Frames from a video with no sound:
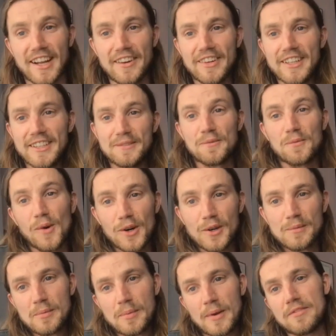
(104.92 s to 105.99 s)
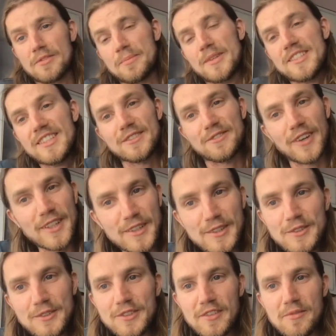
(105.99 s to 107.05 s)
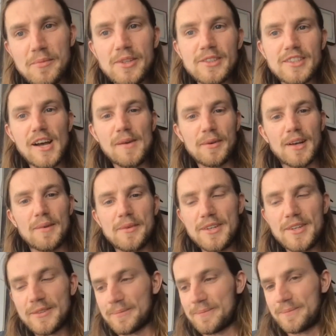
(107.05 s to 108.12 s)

Ceri, welcome to Benevolent Business. Thank you for giving me your time and coming on.